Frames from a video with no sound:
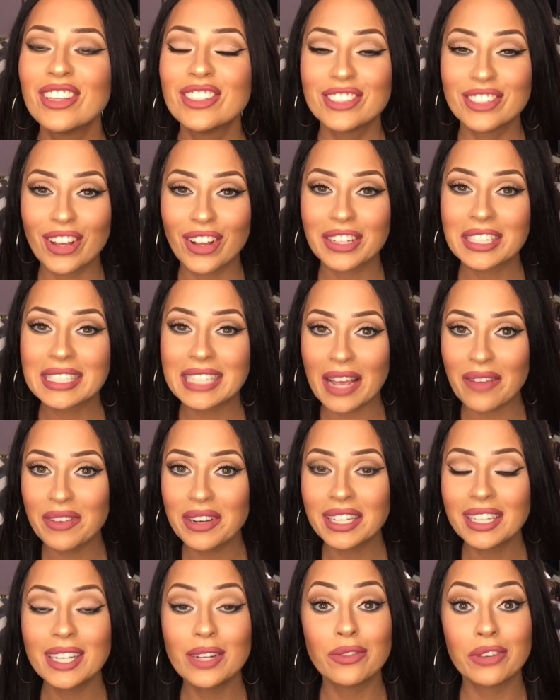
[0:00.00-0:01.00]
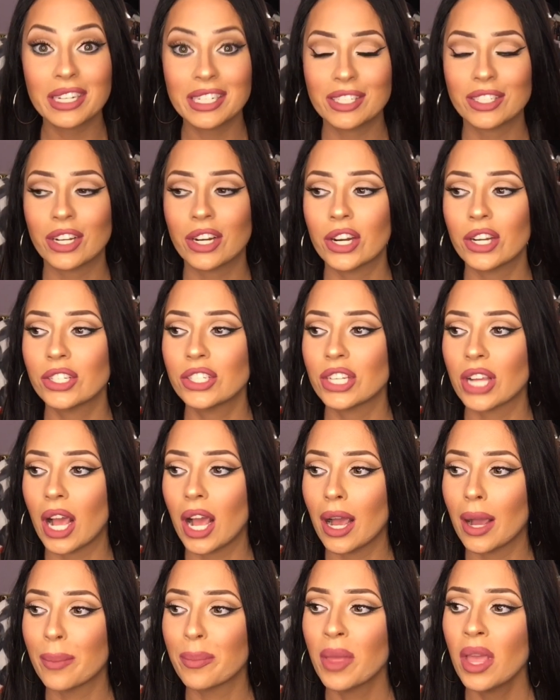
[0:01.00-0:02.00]
So definitely research.
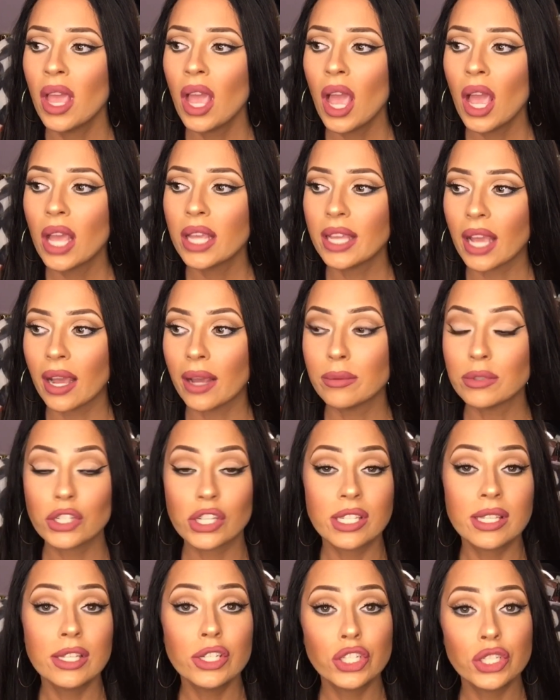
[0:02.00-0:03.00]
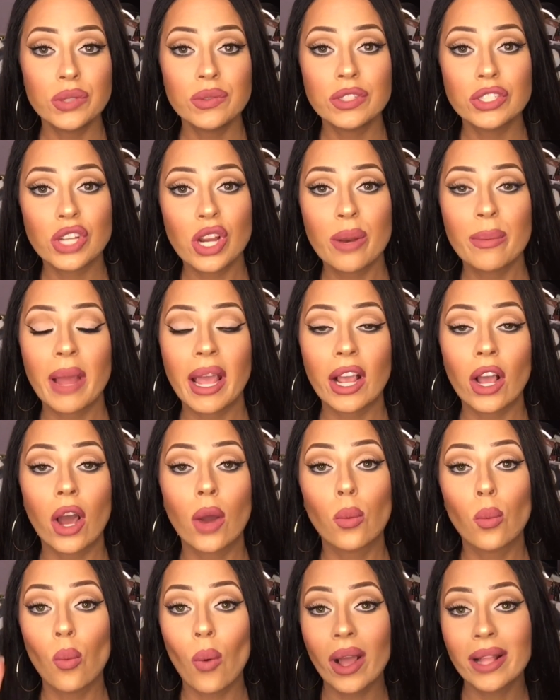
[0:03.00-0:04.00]
Yeah, it was just the Juvederm. I
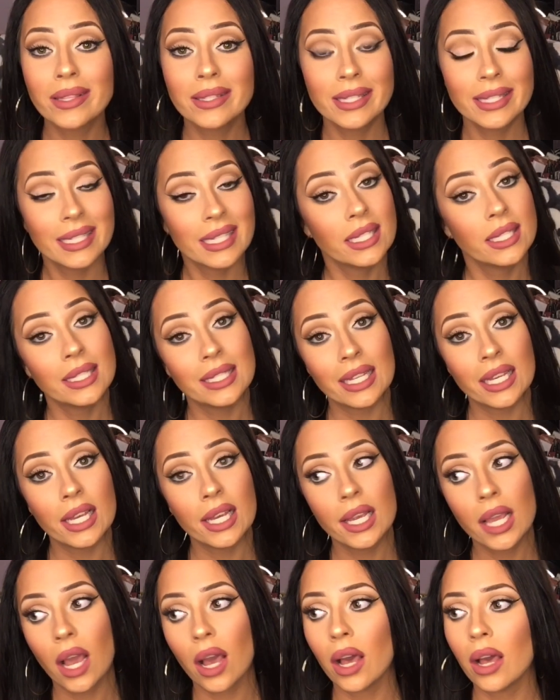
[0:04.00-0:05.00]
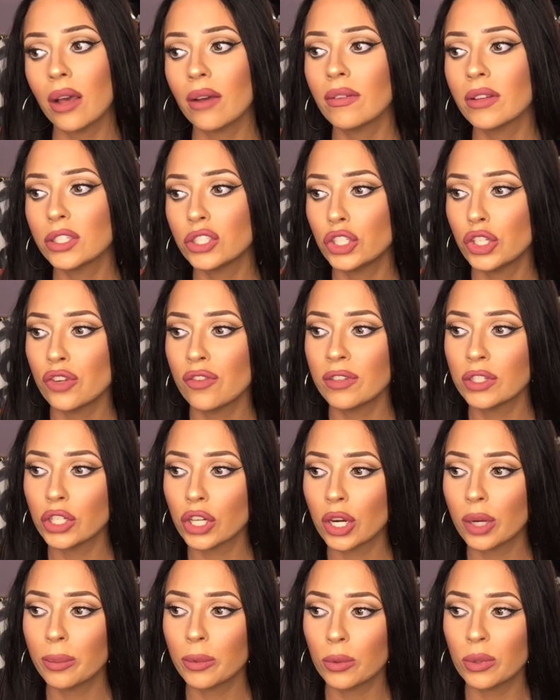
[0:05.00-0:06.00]
got 1 cc of
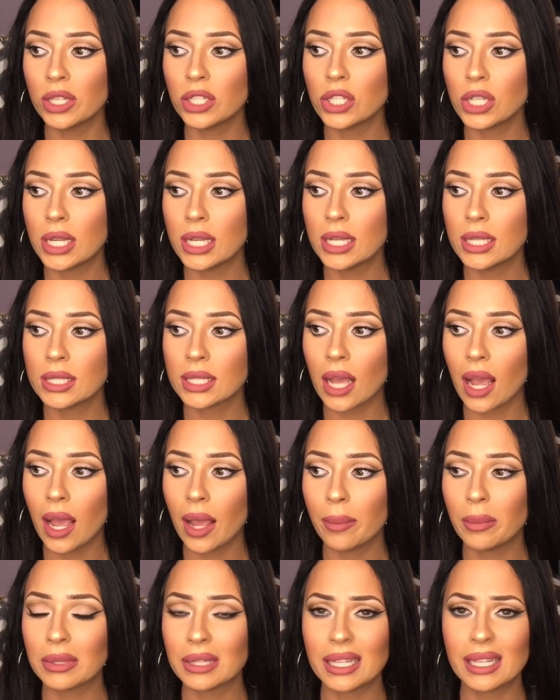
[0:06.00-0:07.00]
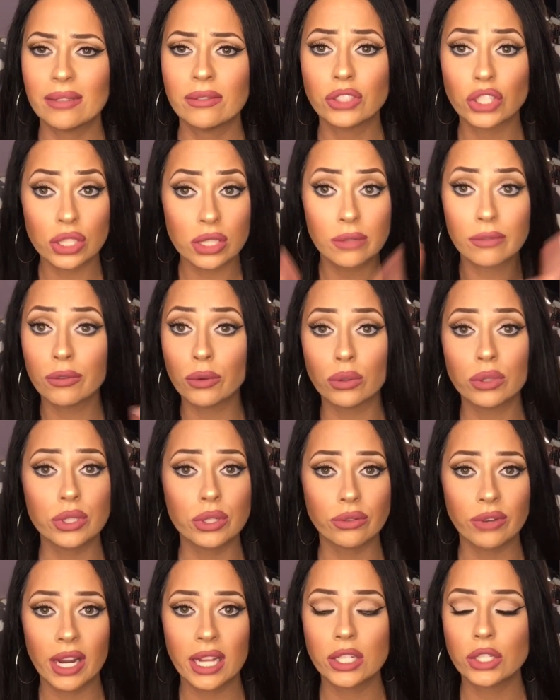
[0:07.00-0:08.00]
Juvederm, which is, I believe, just a full
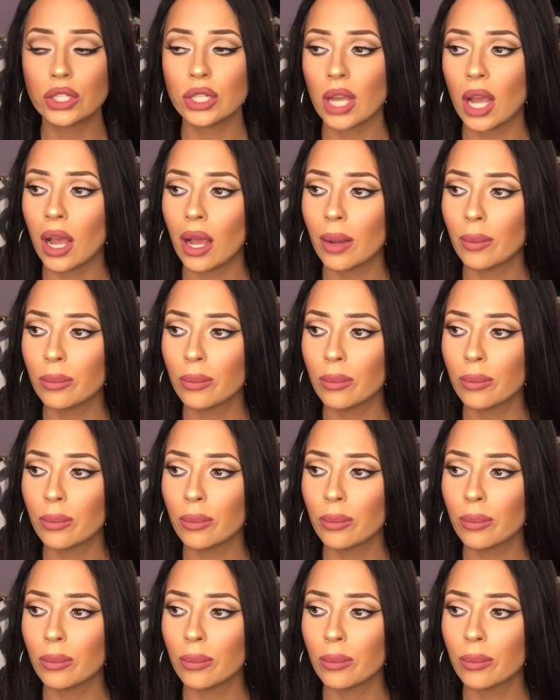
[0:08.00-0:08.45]
syringe.